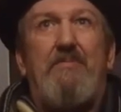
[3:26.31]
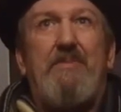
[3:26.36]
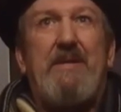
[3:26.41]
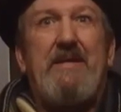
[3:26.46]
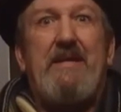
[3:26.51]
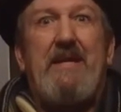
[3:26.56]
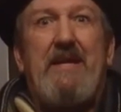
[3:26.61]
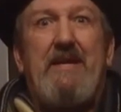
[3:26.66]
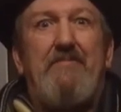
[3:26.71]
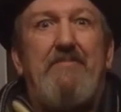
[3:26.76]

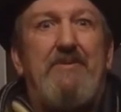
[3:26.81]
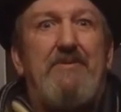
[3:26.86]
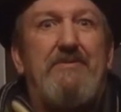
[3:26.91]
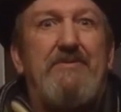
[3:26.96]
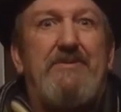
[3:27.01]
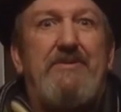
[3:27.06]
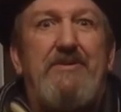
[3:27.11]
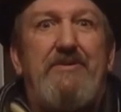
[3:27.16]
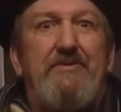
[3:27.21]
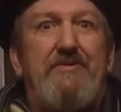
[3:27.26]
being able
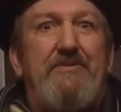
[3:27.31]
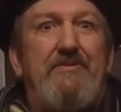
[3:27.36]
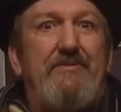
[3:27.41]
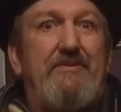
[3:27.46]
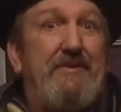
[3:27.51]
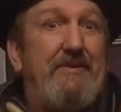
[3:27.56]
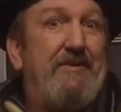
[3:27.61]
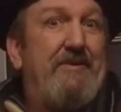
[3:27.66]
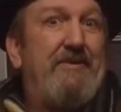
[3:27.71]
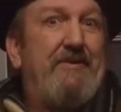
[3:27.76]
to
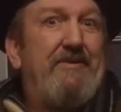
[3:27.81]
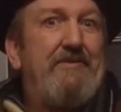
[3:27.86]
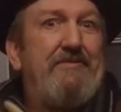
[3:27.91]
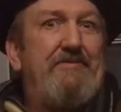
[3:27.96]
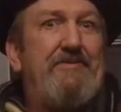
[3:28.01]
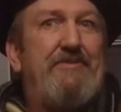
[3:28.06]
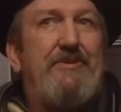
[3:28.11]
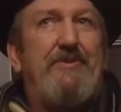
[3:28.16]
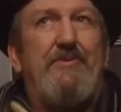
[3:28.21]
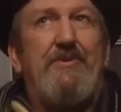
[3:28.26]

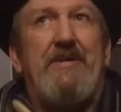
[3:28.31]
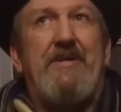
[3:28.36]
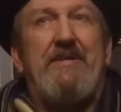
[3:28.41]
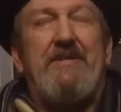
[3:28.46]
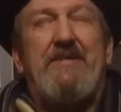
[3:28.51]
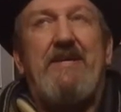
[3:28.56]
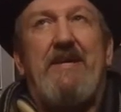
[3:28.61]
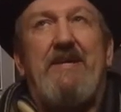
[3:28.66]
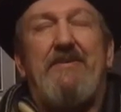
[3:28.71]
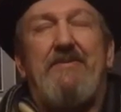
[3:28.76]
do
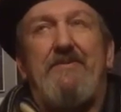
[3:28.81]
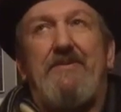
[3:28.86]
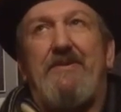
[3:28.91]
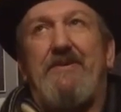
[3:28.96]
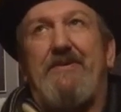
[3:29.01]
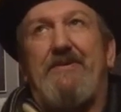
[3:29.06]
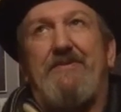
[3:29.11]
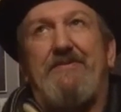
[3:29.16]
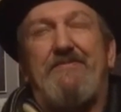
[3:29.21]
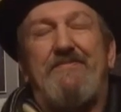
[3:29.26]
it. I don't
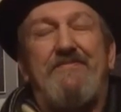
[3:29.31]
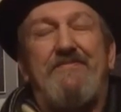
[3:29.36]
know.